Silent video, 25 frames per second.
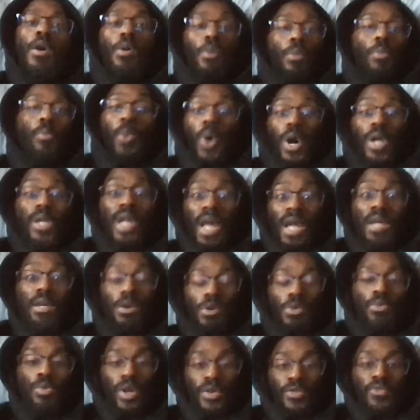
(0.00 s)
one that
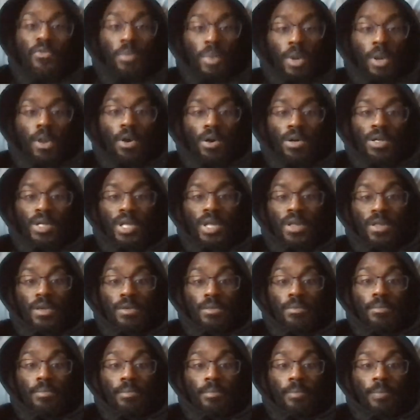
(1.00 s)
don't even belong to
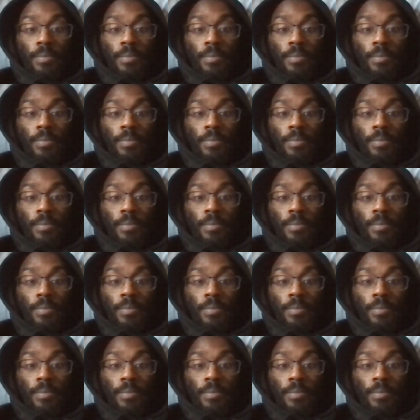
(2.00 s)
them.